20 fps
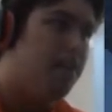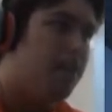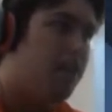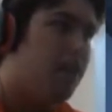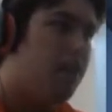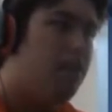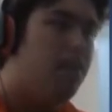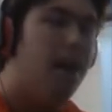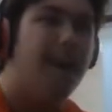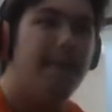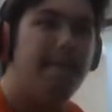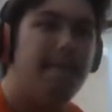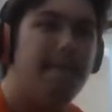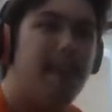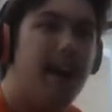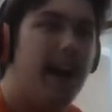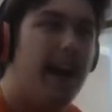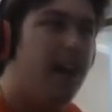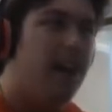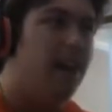
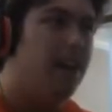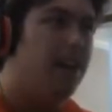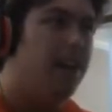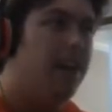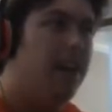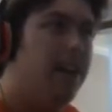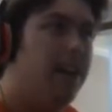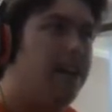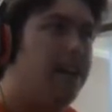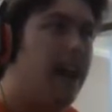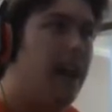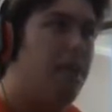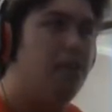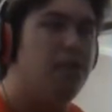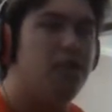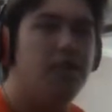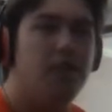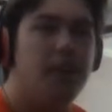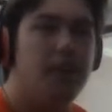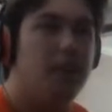modifier, like
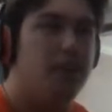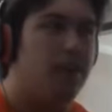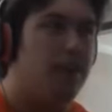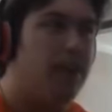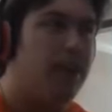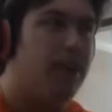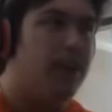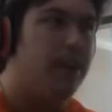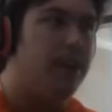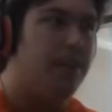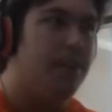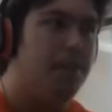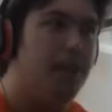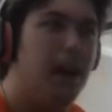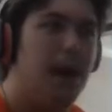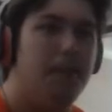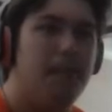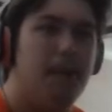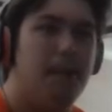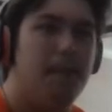damage decrease,
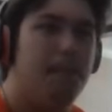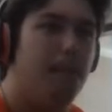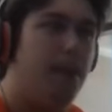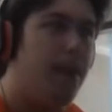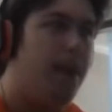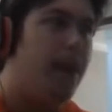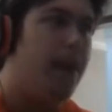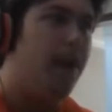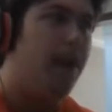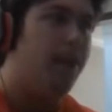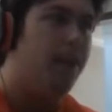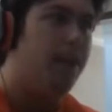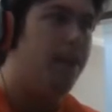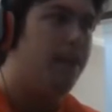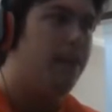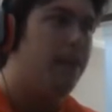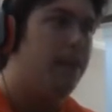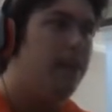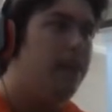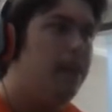mobs have more health,
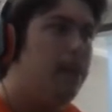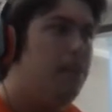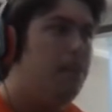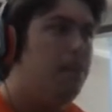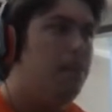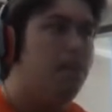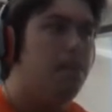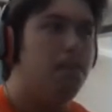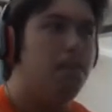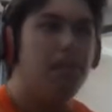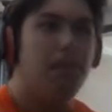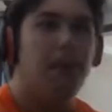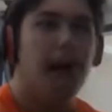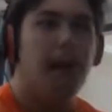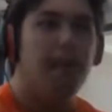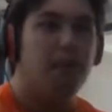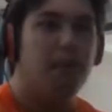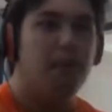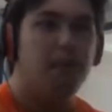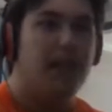
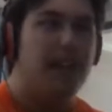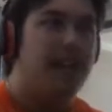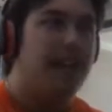mob speed